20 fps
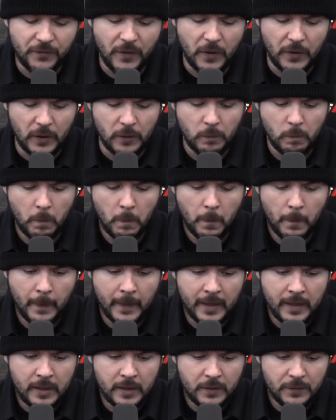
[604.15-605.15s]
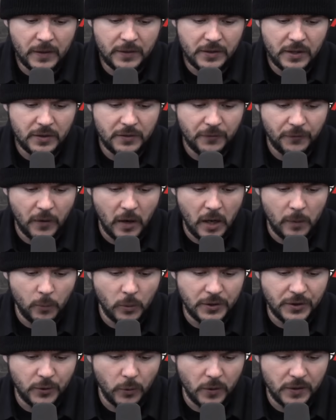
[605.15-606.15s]
photo. This is from
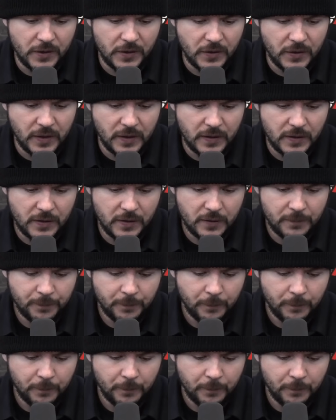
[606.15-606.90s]
what source is this?